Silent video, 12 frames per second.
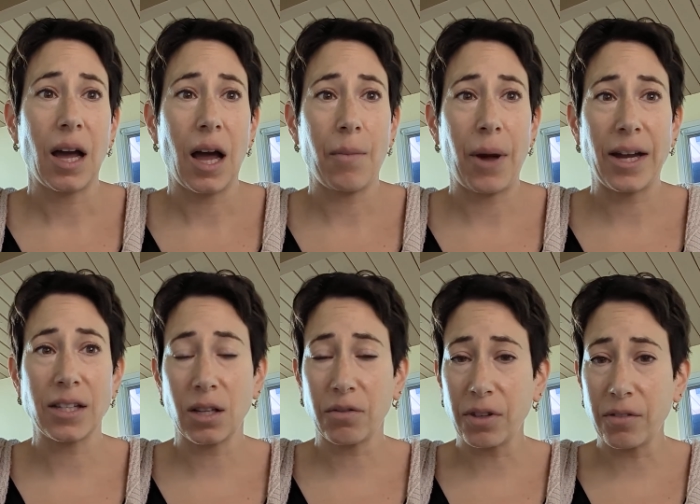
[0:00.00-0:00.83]
Um,
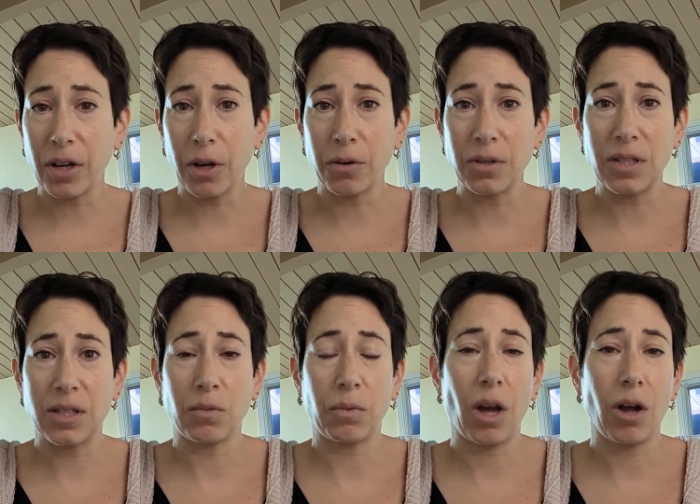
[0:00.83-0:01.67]

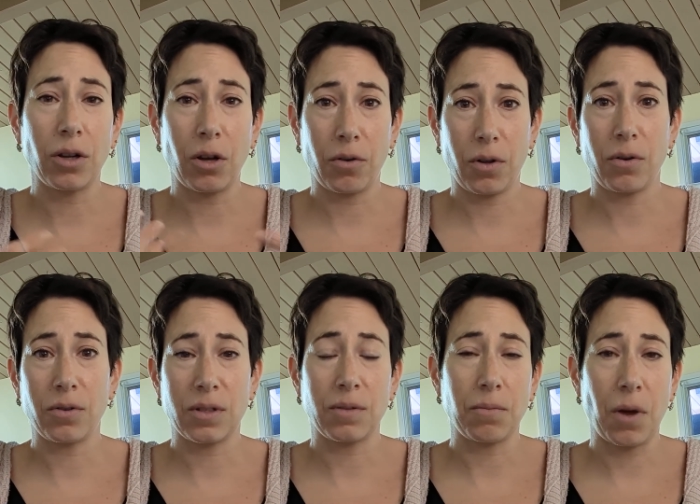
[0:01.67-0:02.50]
isoflavones, we all know
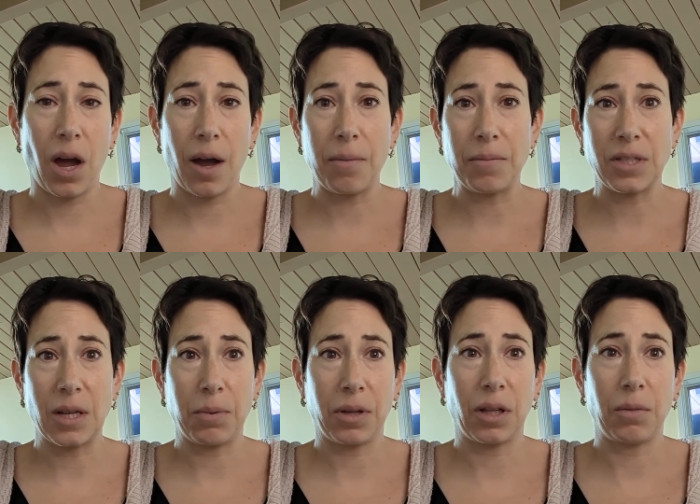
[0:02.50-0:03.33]
those um,
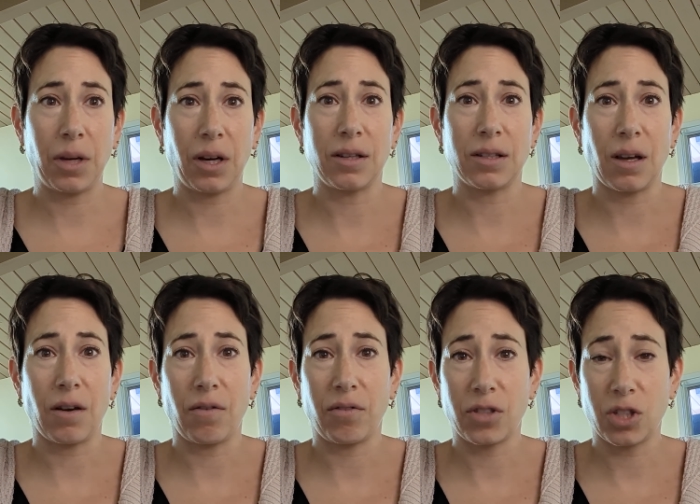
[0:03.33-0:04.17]
typically because
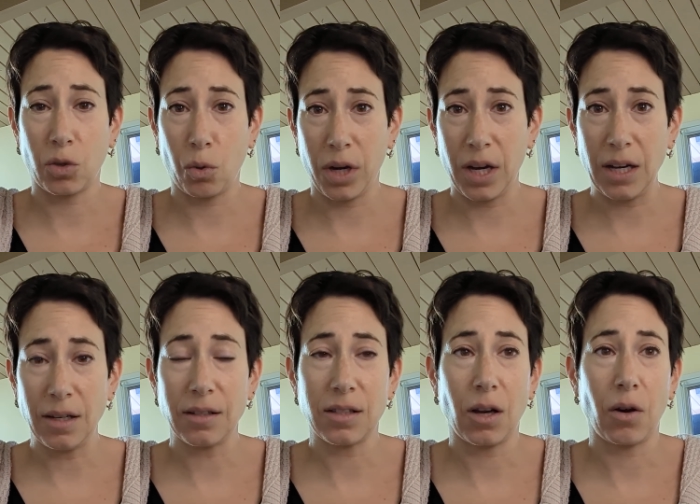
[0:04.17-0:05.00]
of
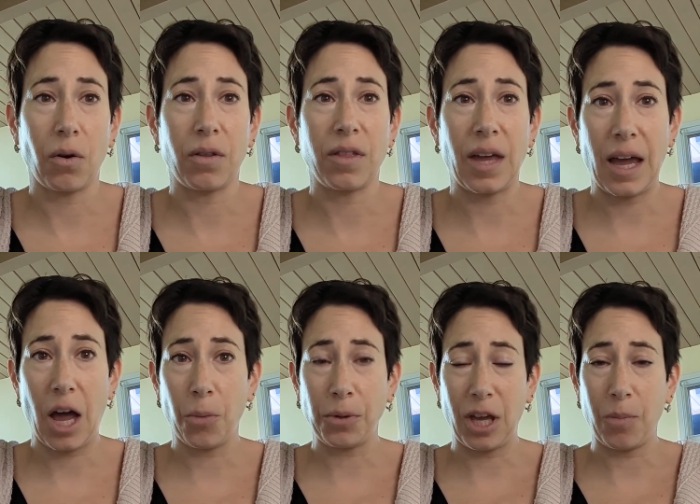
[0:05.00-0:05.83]
soy, so they
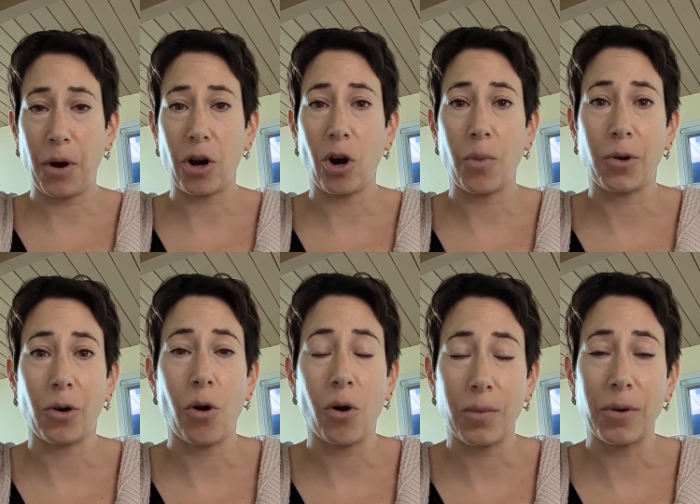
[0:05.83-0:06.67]
help keep our
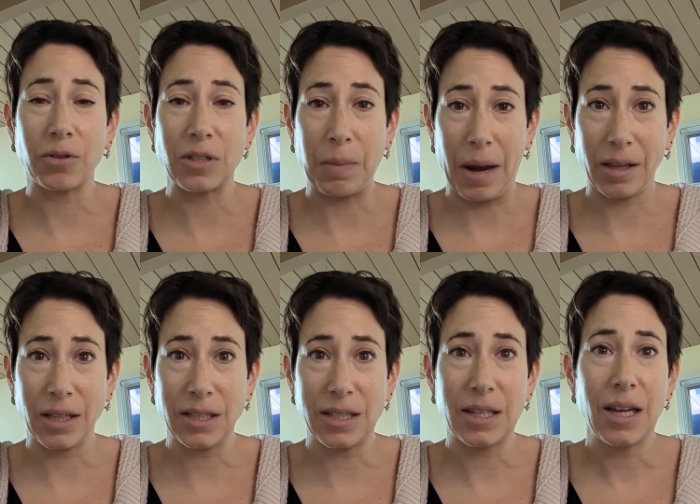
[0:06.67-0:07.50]
hormones
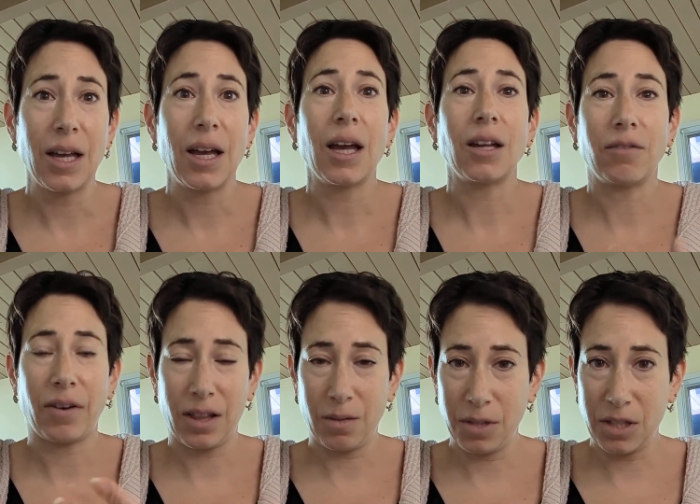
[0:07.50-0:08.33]
balanced. You
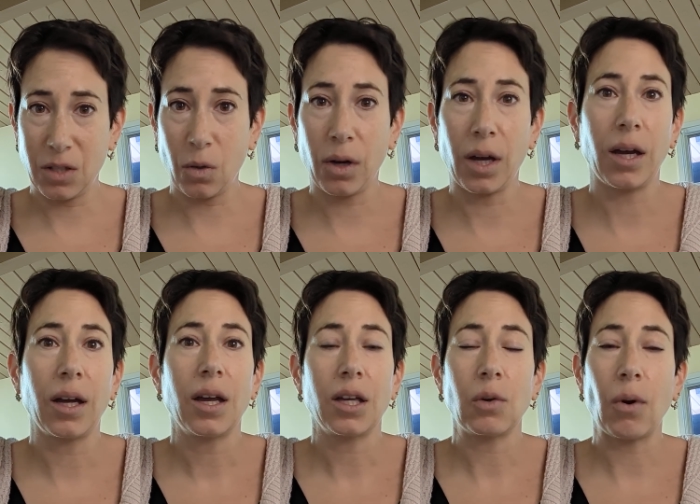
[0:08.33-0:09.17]
find them in
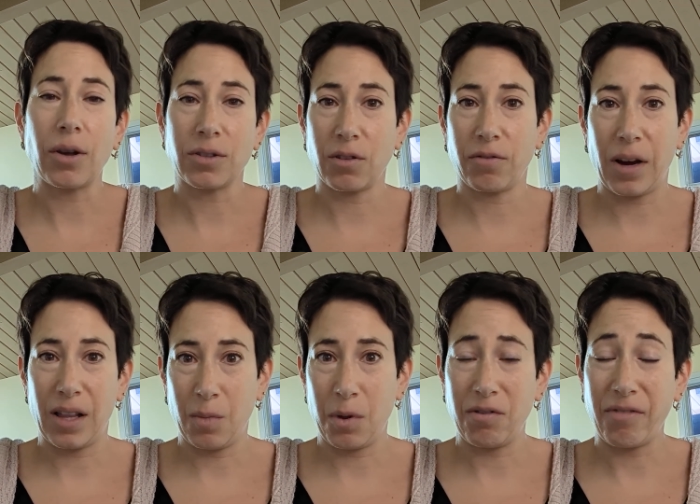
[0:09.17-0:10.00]
soy, you also
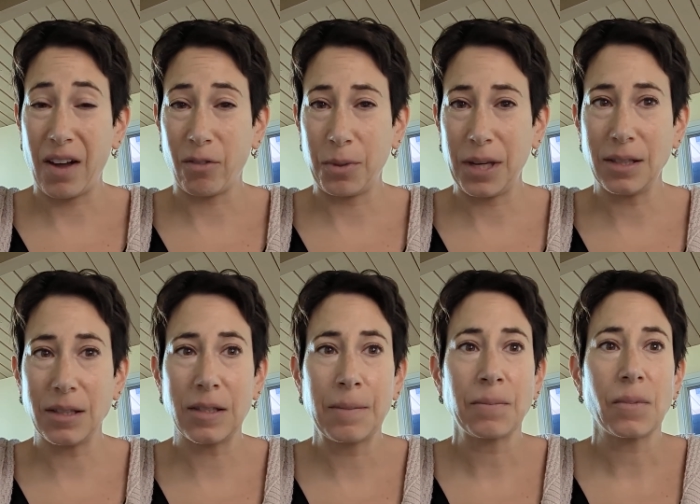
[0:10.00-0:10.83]
find them in fava
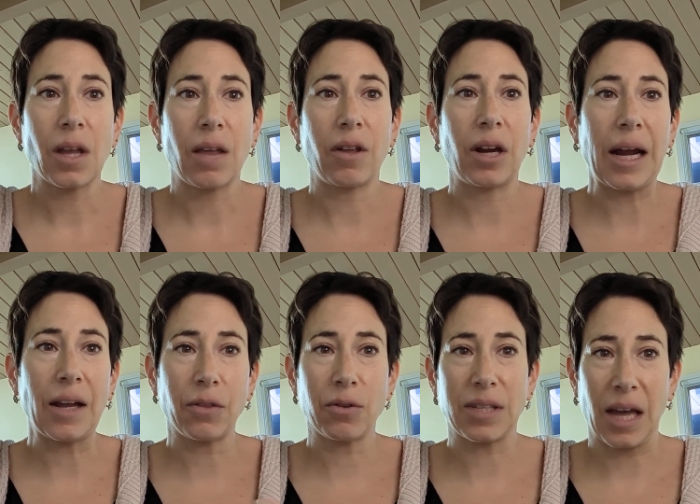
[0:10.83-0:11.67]
beans. And then
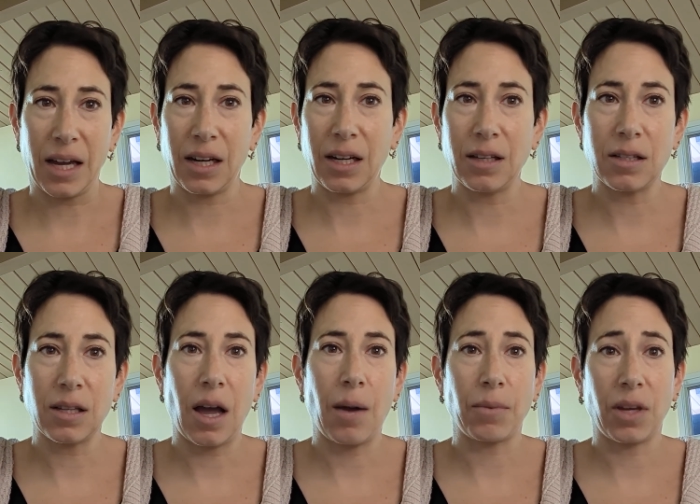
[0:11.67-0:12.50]
anthocyanins
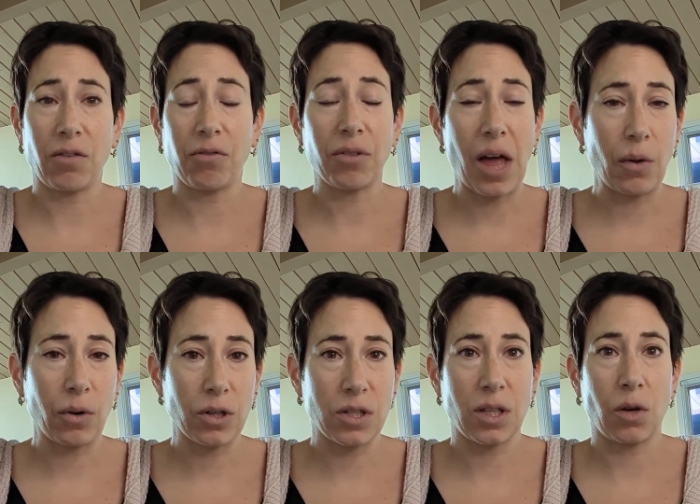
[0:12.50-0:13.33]
um, give
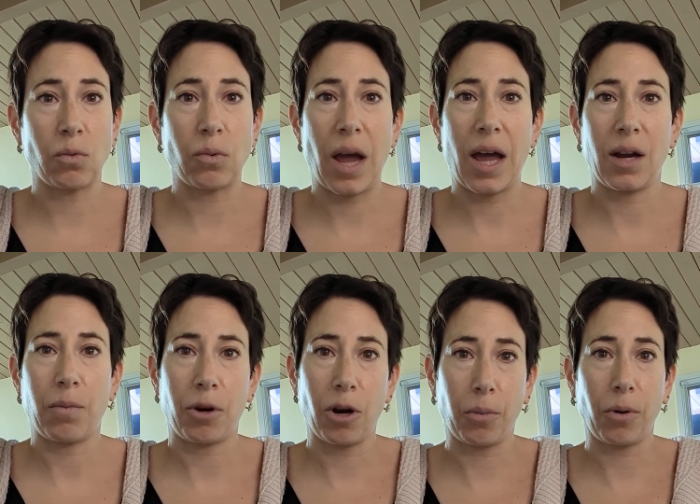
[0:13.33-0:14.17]
flowers their
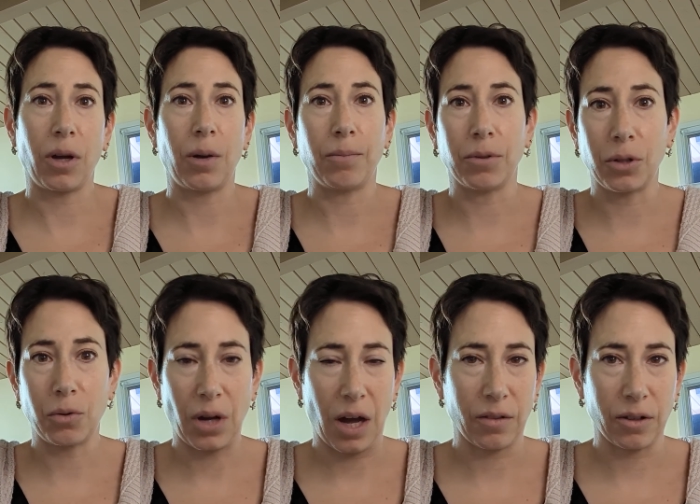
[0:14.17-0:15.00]
red, purple, and blue
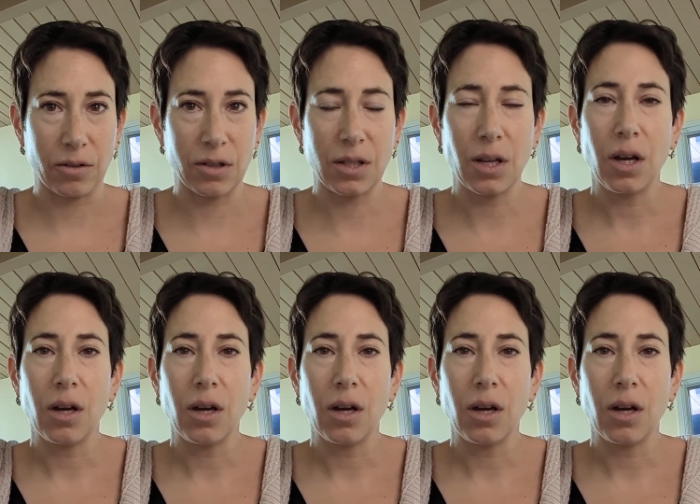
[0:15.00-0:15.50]
colors.